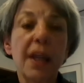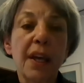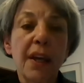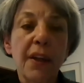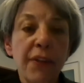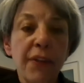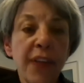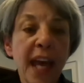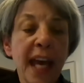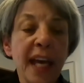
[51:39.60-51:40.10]

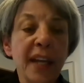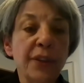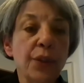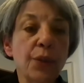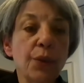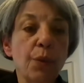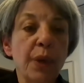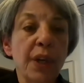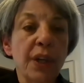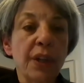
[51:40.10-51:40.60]
That's
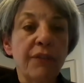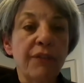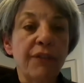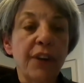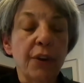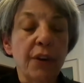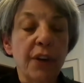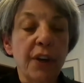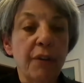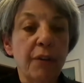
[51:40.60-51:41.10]
where the
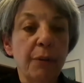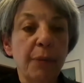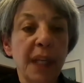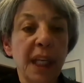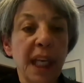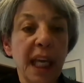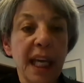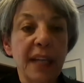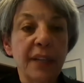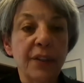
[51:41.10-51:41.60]
federal government
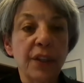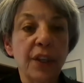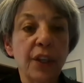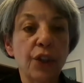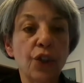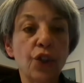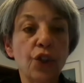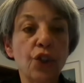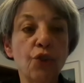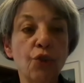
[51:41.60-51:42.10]
has
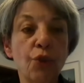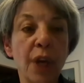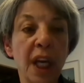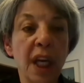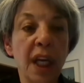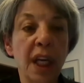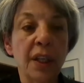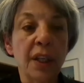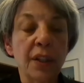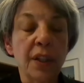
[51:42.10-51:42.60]

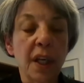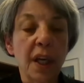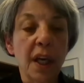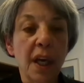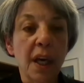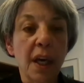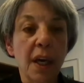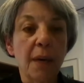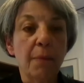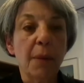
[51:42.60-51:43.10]
constrained
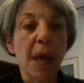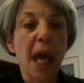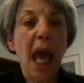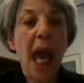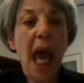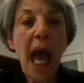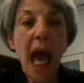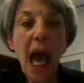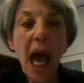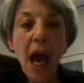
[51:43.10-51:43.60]

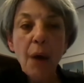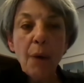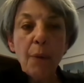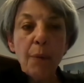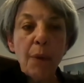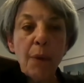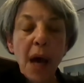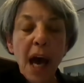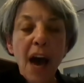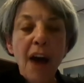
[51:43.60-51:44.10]

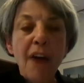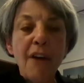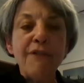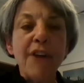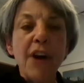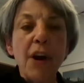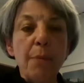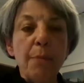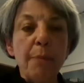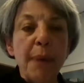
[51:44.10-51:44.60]
how
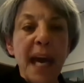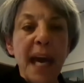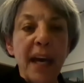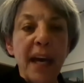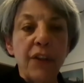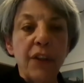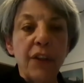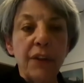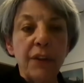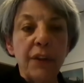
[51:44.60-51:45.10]
far
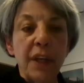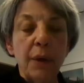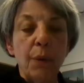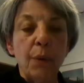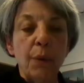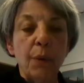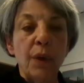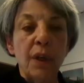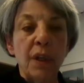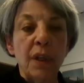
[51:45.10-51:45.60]
back it
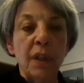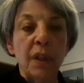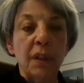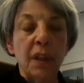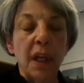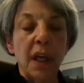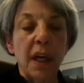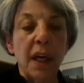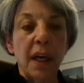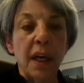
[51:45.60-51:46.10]

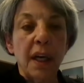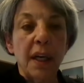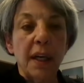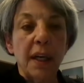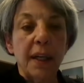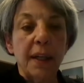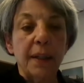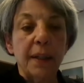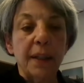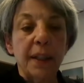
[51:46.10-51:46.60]
will
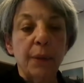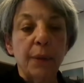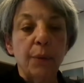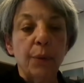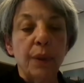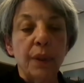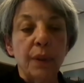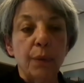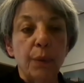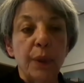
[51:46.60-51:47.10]

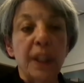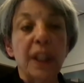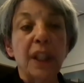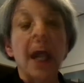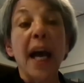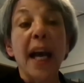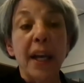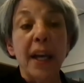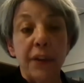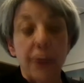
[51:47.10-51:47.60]

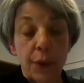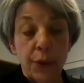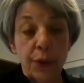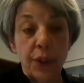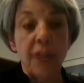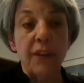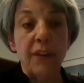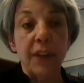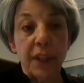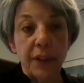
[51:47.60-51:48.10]
rely on those
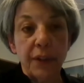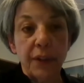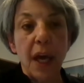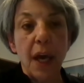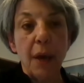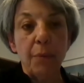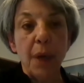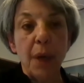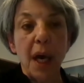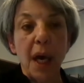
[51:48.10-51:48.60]
savings,
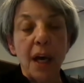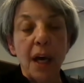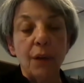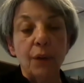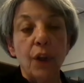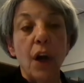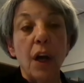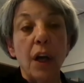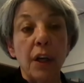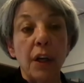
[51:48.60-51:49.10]
how
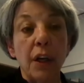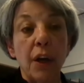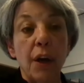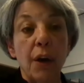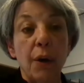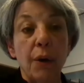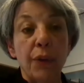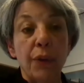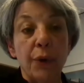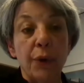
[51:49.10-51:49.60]
long
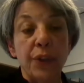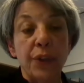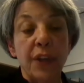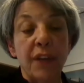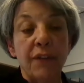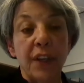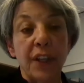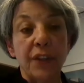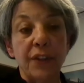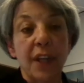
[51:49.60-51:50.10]
ago those
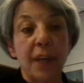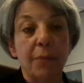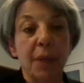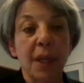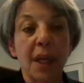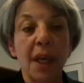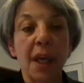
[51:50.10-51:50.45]
savings can be,